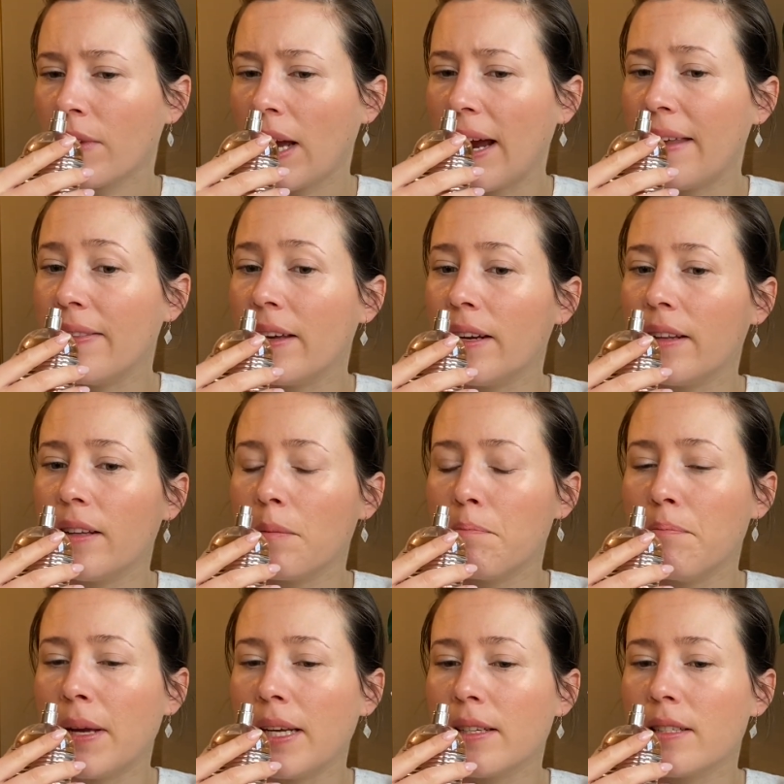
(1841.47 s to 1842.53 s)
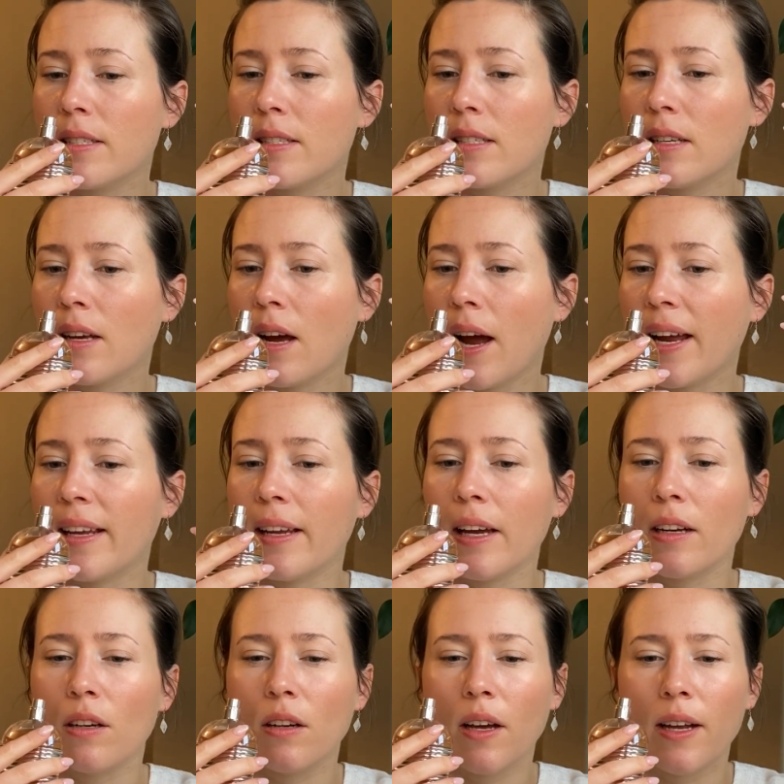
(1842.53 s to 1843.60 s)
And then in the base, I get
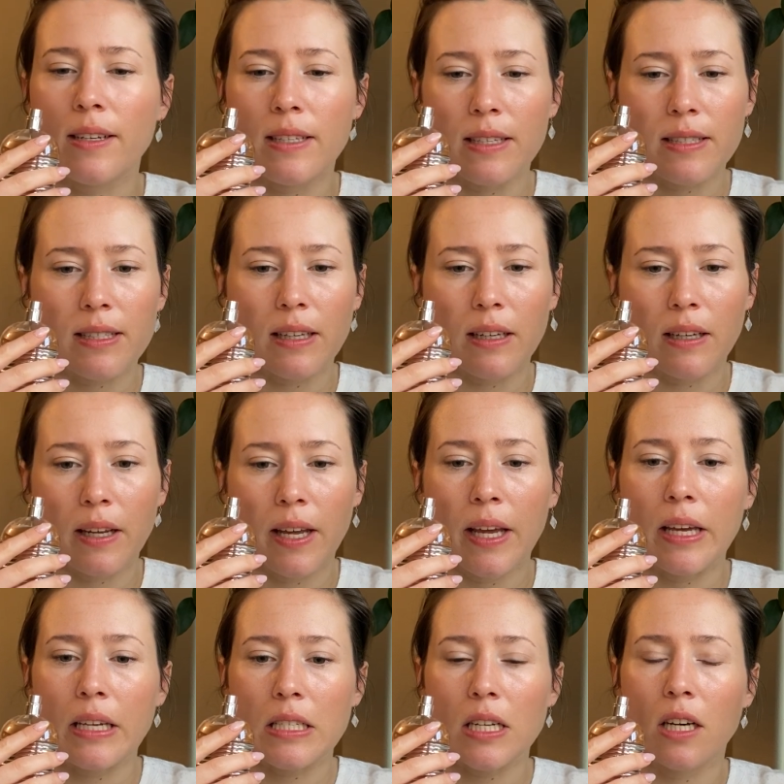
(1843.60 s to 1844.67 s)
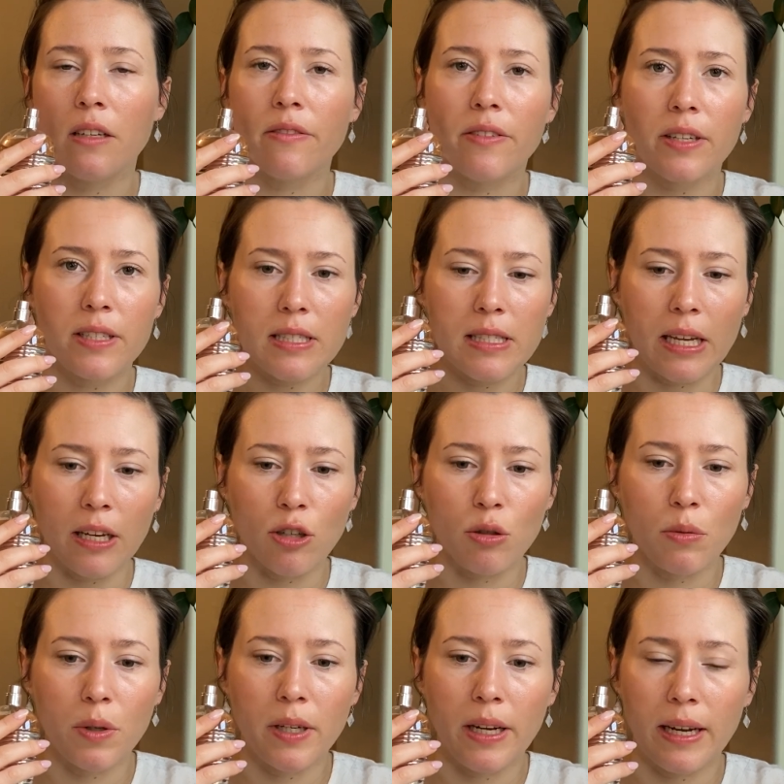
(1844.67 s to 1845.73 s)
a decent hit of
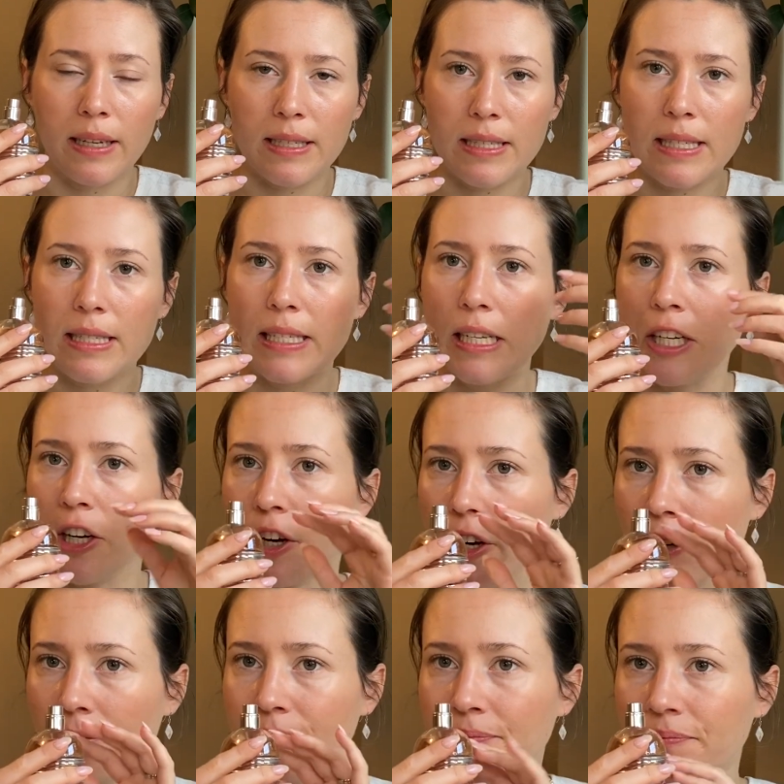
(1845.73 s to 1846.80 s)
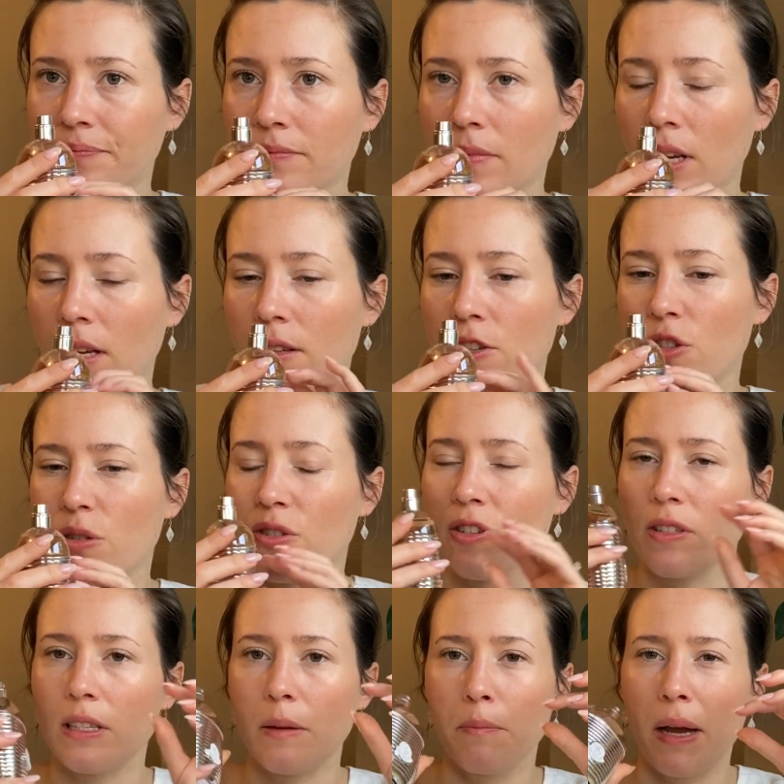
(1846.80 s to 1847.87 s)
sandalwood and cedar. So
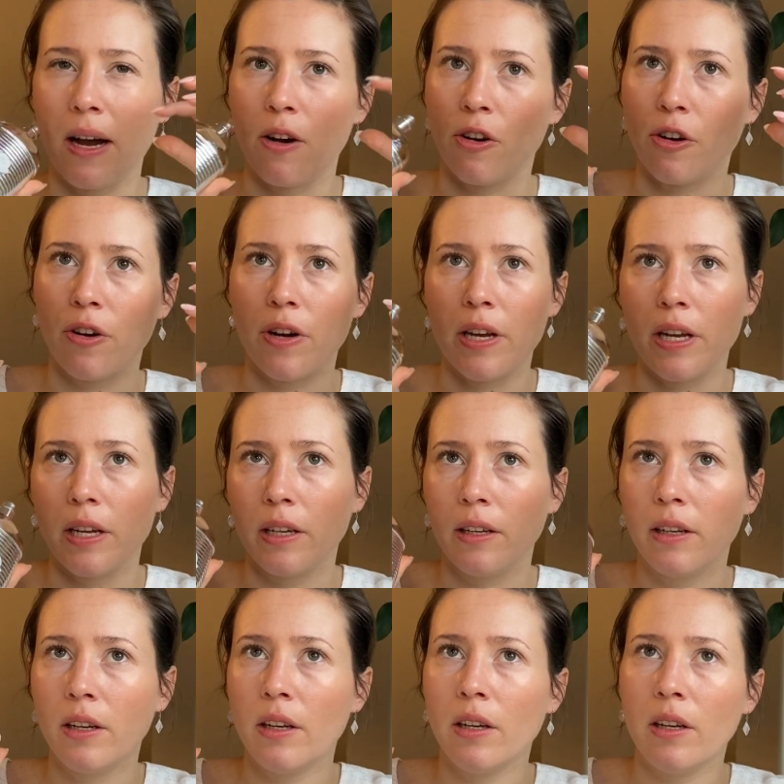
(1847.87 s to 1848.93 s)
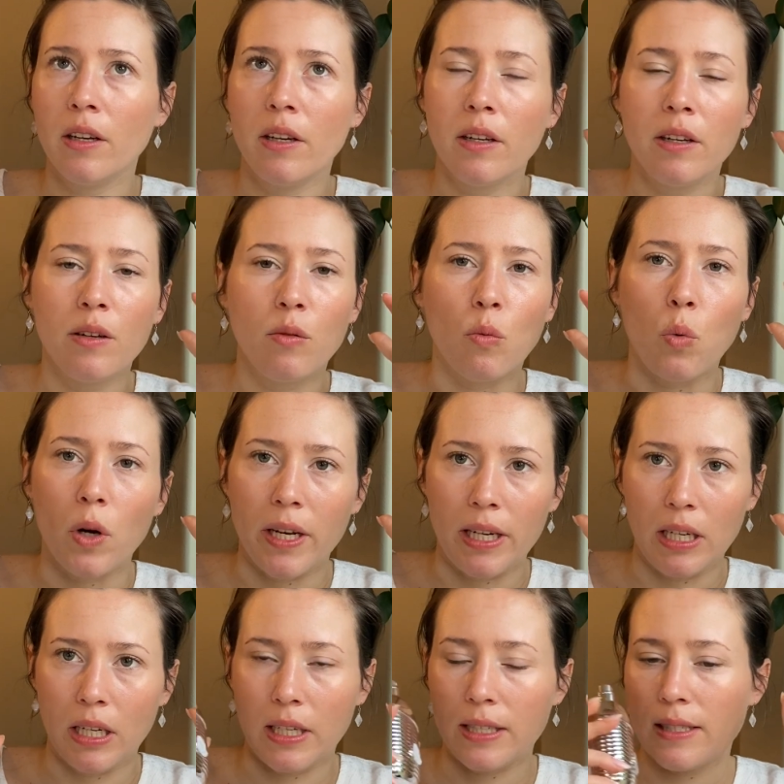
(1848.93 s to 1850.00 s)
just a powdery
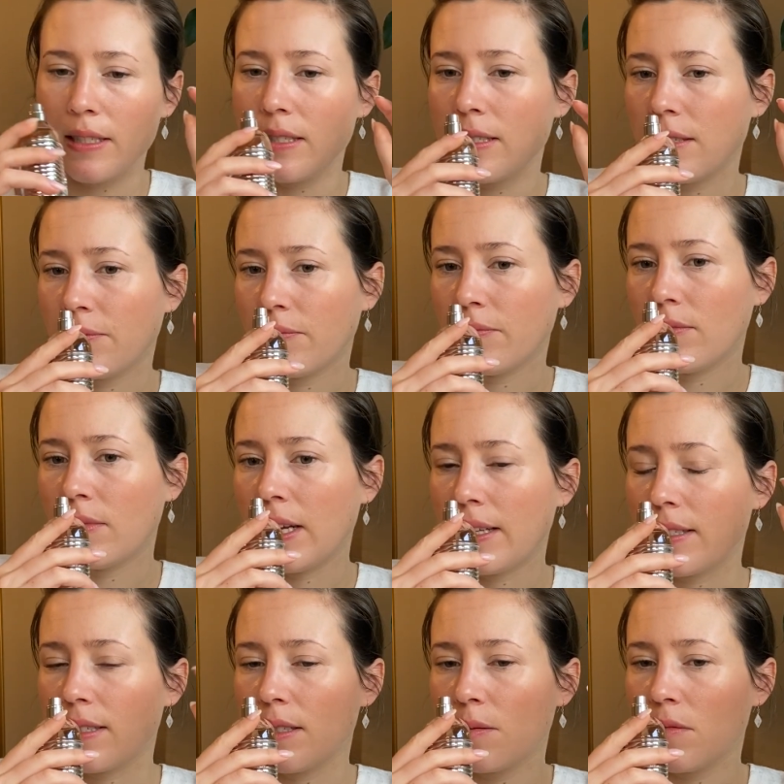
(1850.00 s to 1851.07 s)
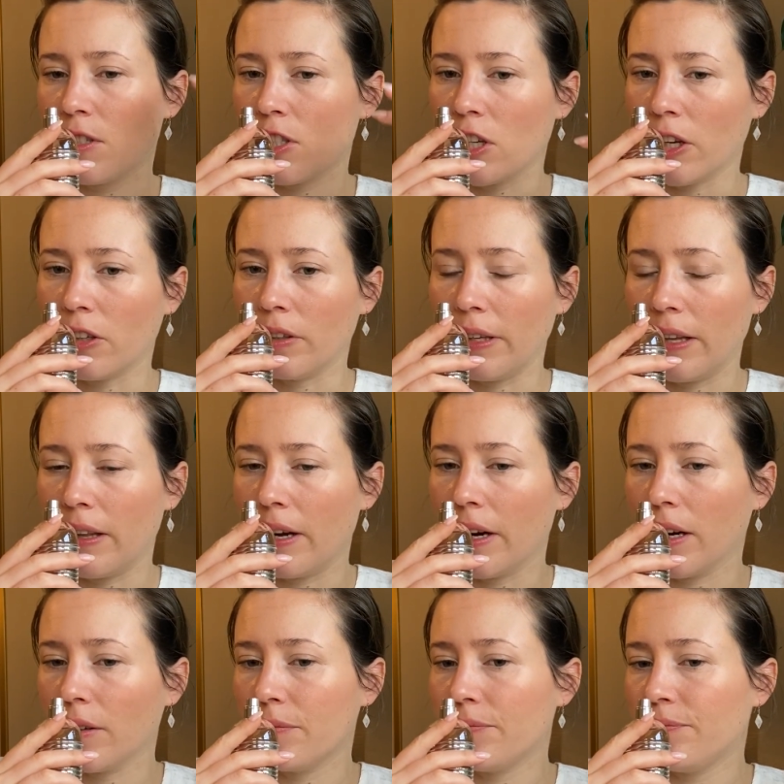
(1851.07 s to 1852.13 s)
woodiness that's subtly
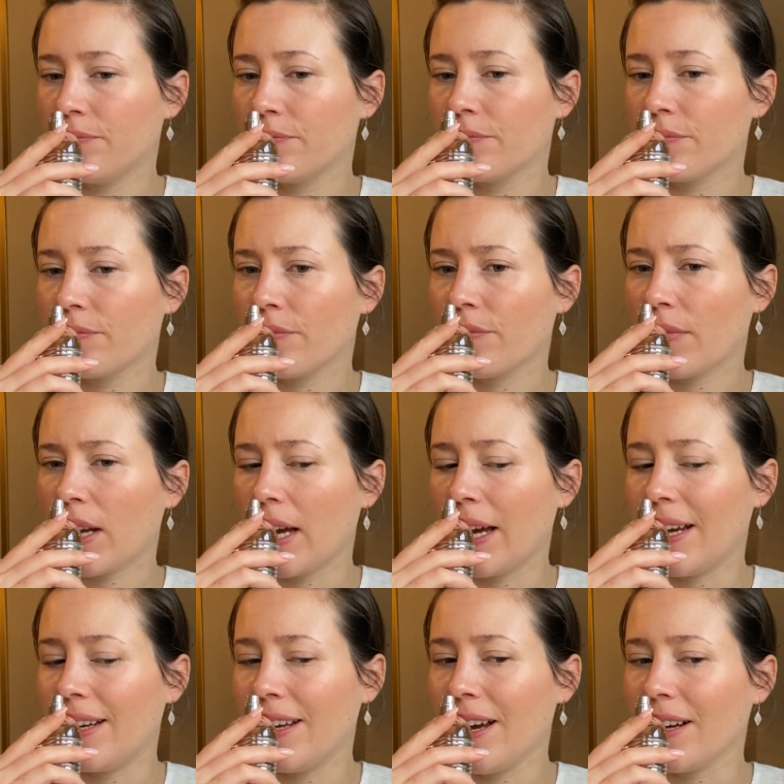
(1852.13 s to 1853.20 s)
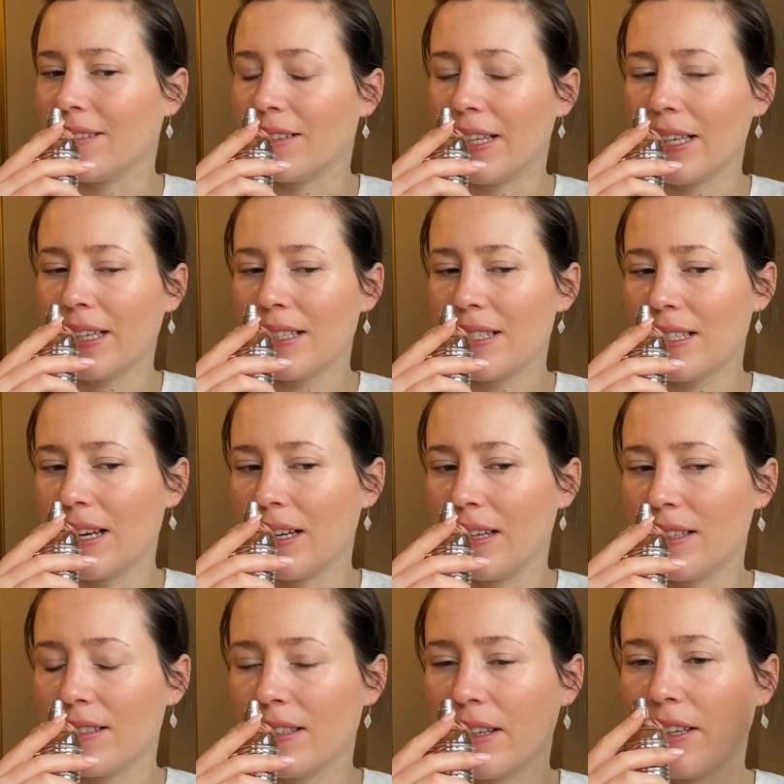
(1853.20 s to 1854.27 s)
there. And yeah, like I said,
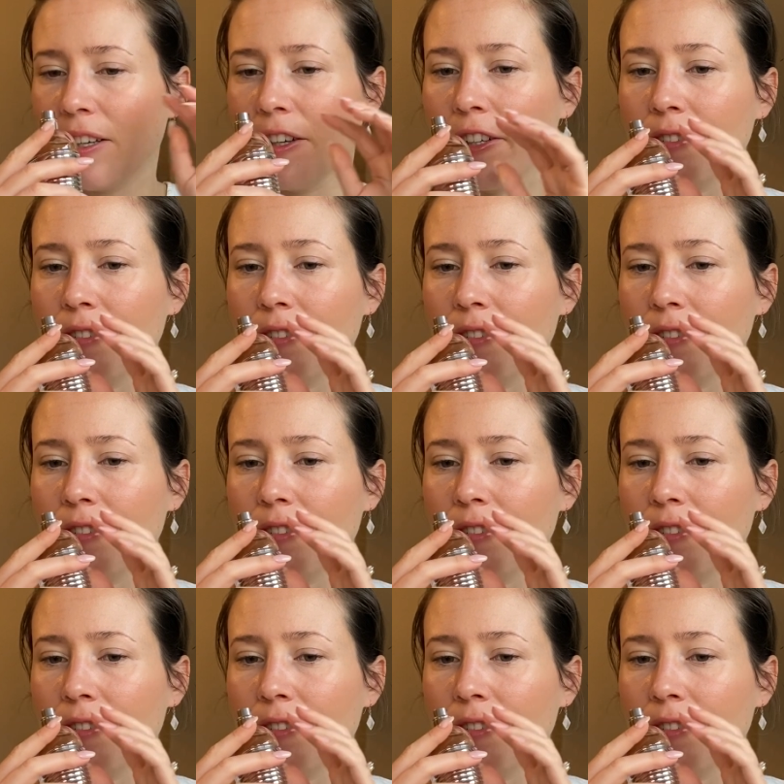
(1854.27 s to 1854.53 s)
it's like